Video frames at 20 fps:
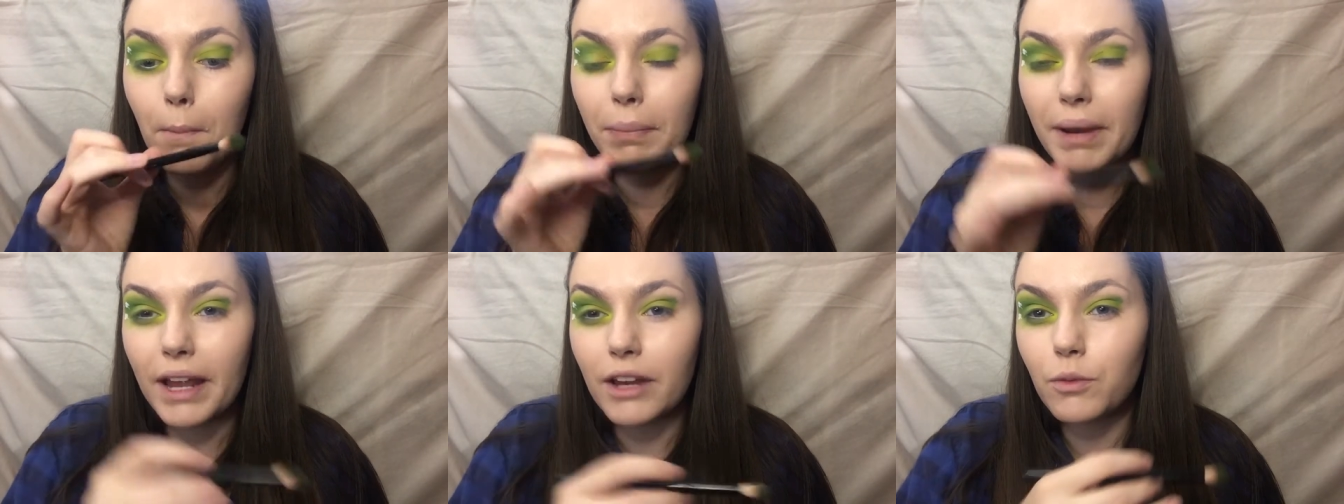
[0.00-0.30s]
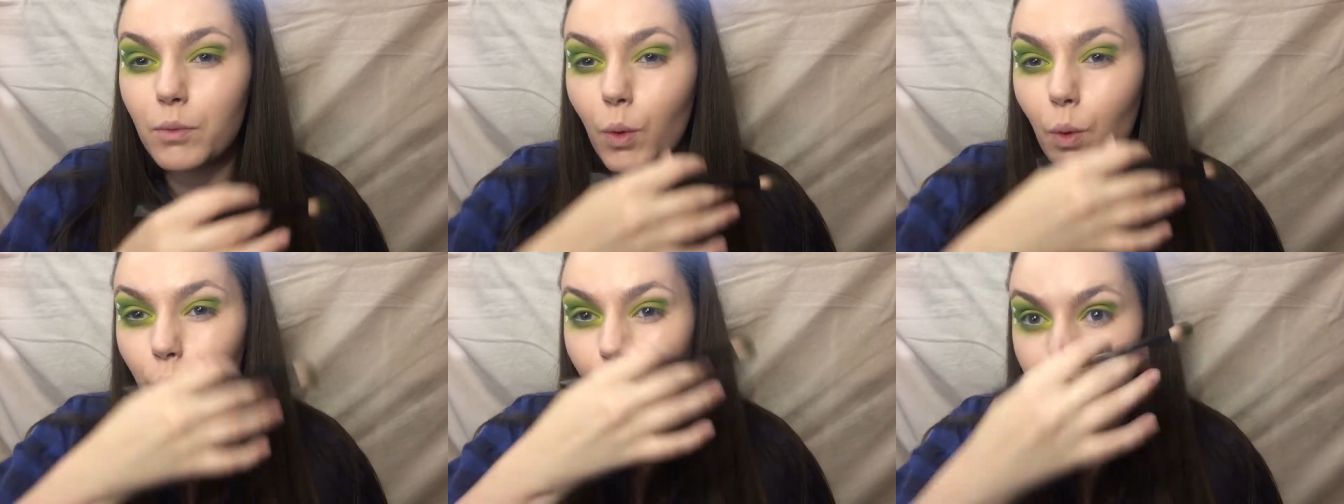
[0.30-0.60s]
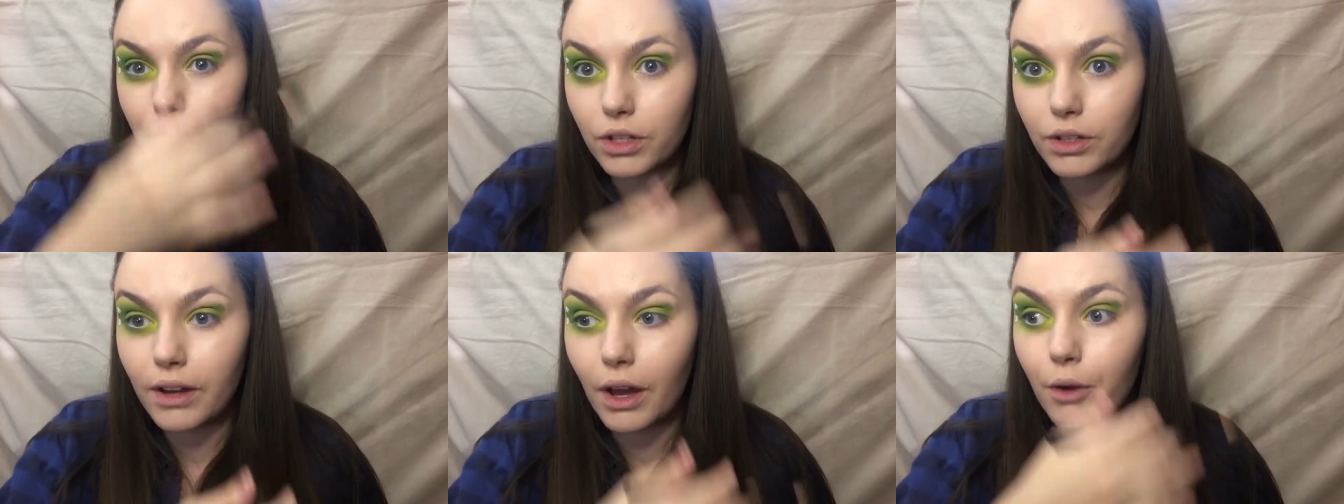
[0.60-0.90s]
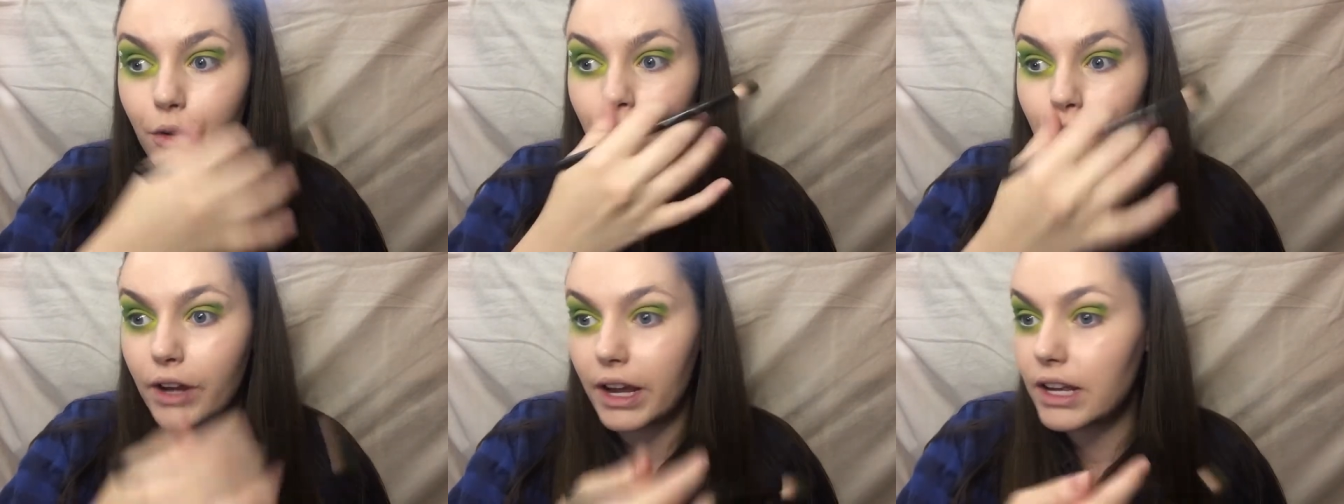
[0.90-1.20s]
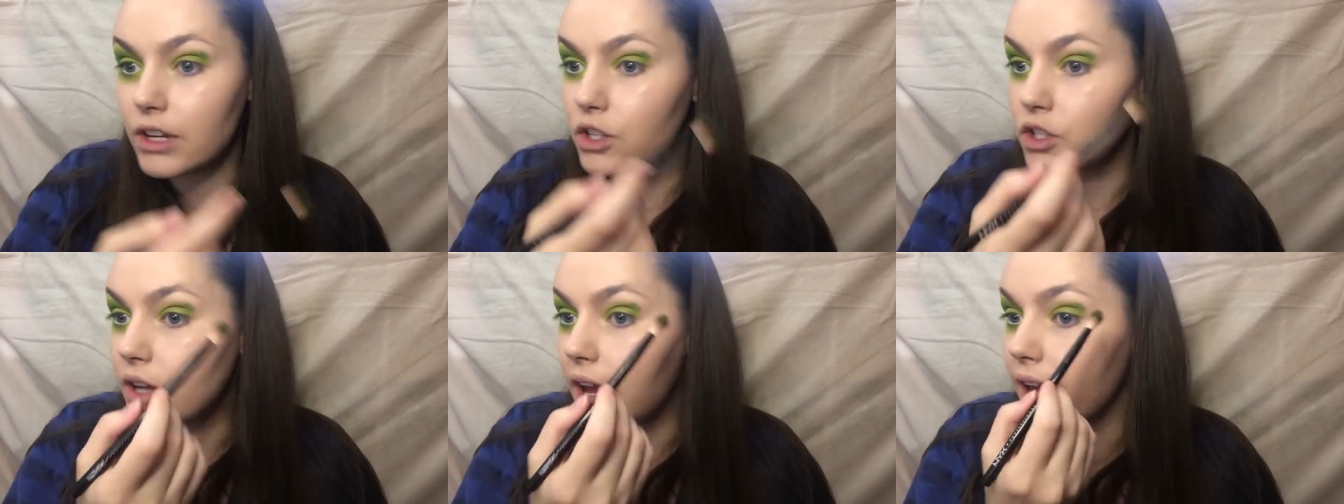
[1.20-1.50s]
blend but also now
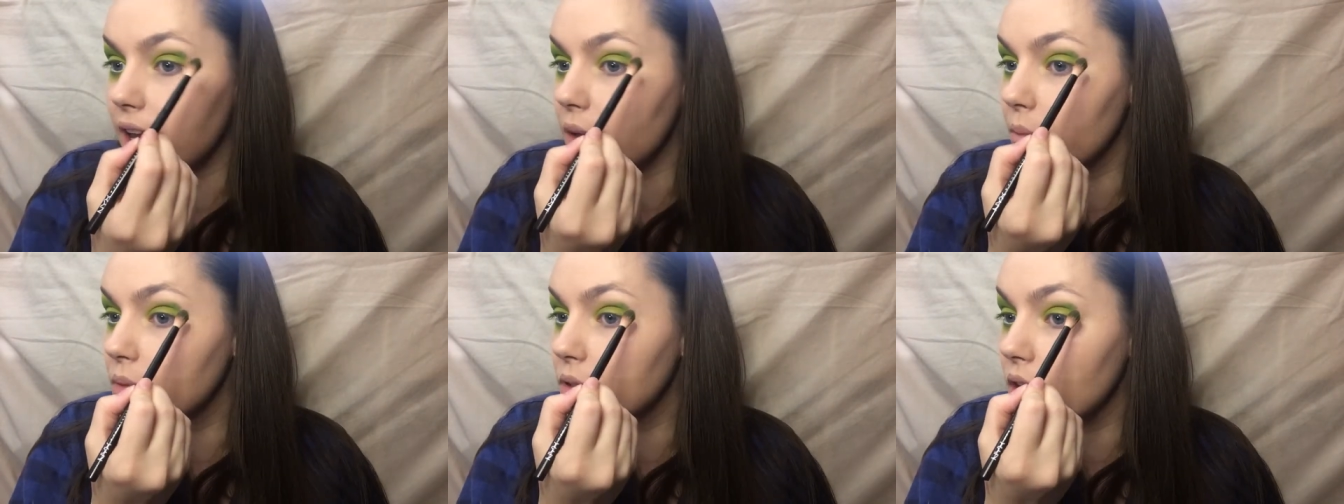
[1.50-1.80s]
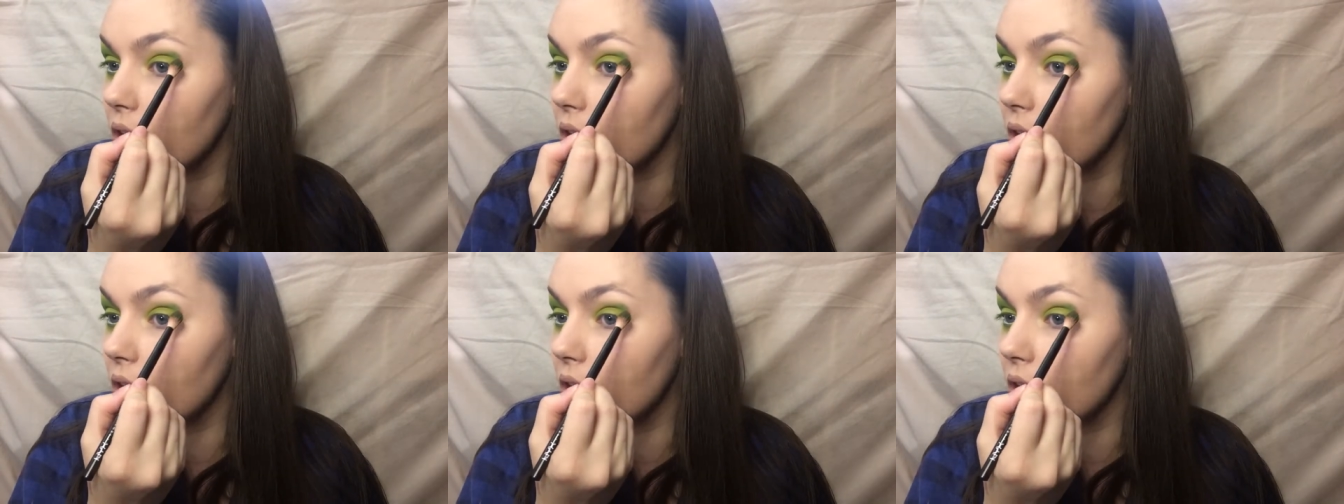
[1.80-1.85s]
create shape.